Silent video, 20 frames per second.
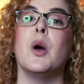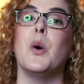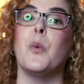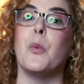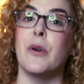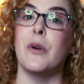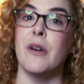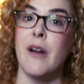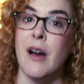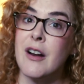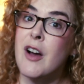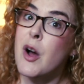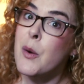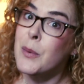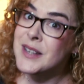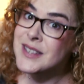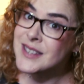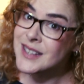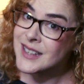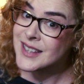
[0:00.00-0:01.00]
We're not
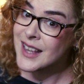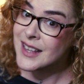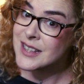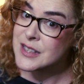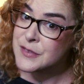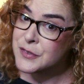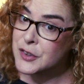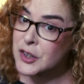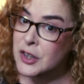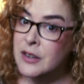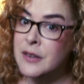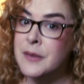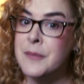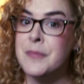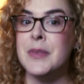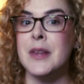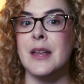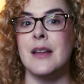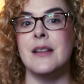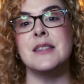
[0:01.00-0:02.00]
always successful,
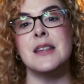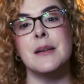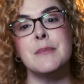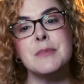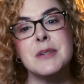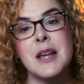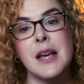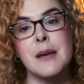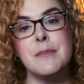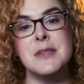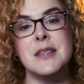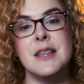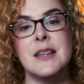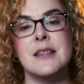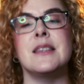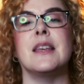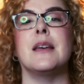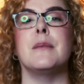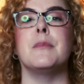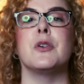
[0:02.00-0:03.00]
and sometimes the
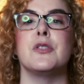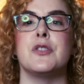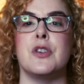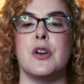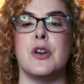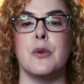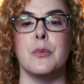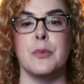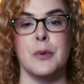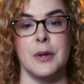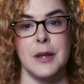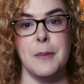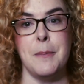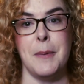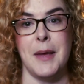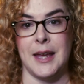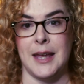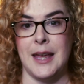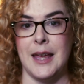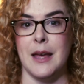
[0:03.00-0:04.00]
examiners are really
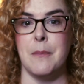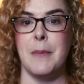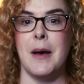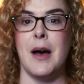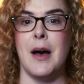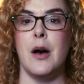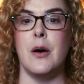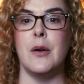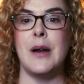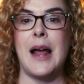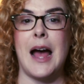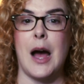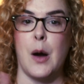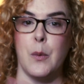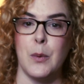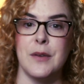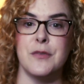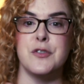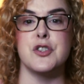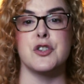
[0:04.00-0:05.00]
picky about how
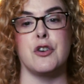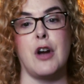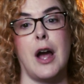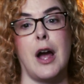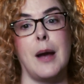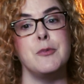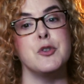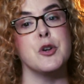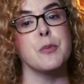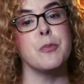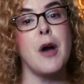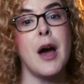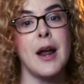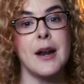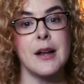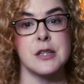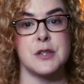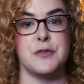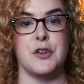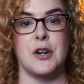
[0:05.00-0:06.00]
we've described your
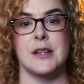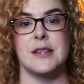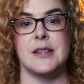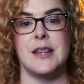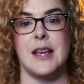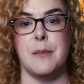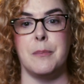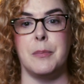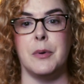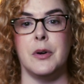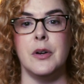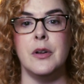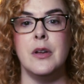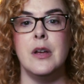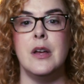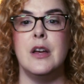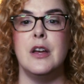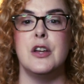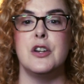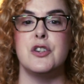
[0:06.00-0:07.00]
products, for example.
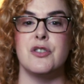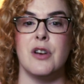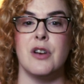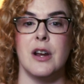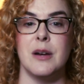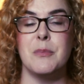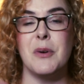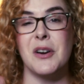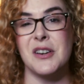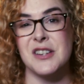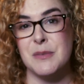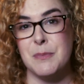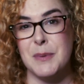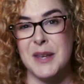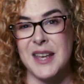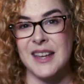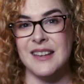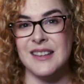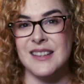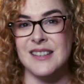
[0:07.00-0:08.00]
Trademark
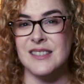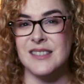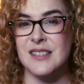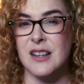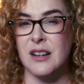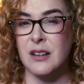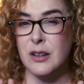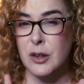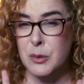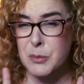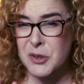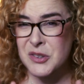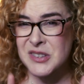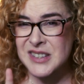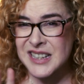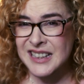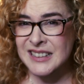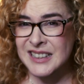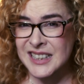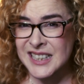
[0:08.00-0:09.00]
speak is
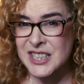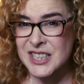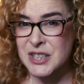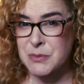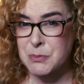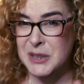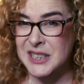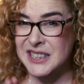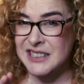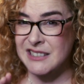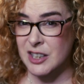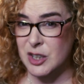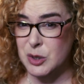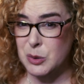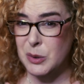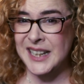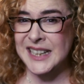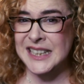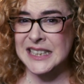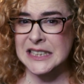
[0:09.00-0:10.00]
almost English, but not
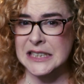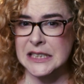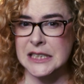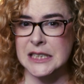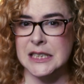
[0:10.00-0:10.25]
quite.